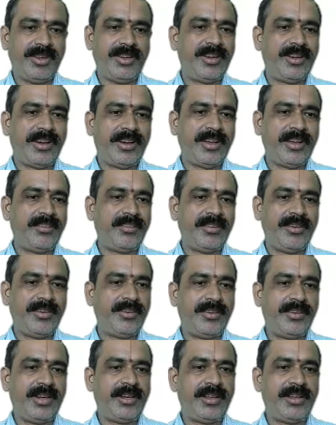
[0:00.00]
You need not have
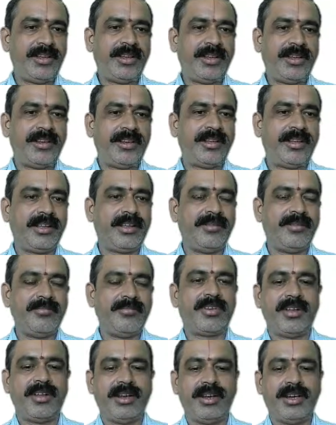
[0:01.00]
detailed computer
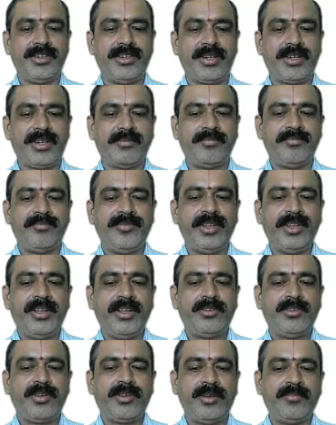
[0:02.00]
knowledge
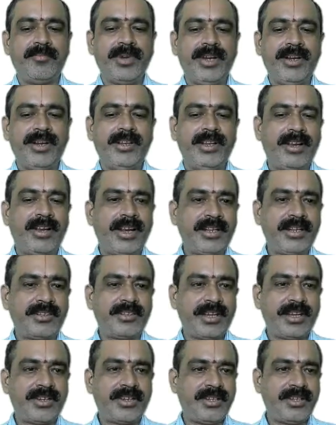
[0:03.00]
to complete the
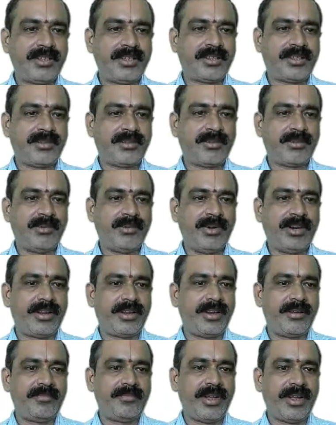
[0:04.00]
transactions through
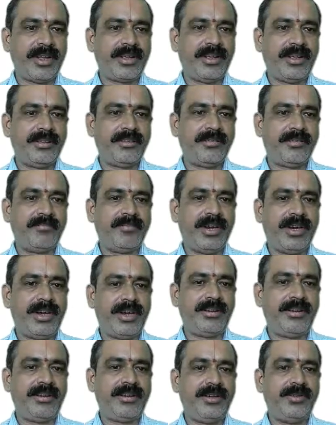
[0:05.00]
internet banking,
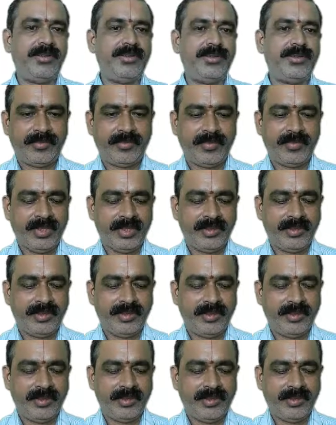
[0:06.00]
but
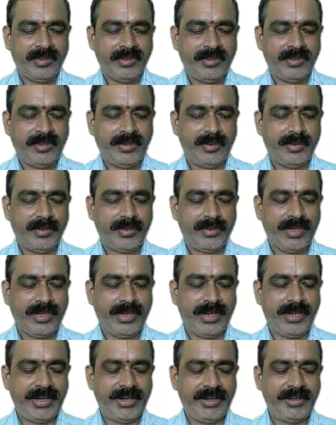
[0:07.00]
you should
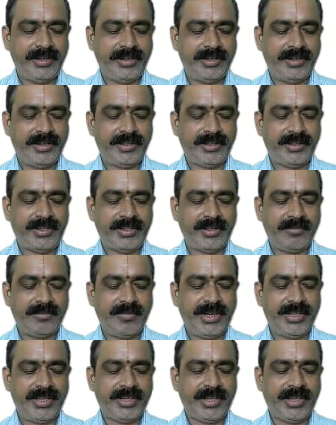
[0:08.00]
get some
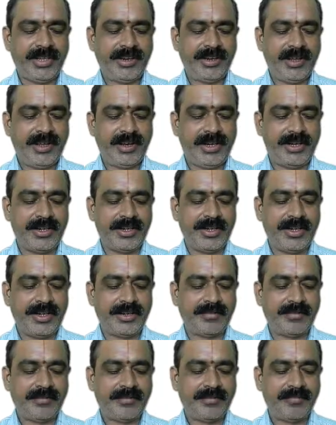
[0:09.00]
basic
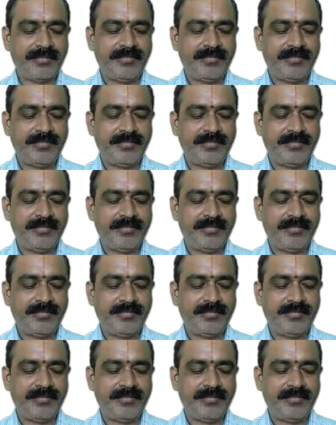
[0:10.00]
knowledge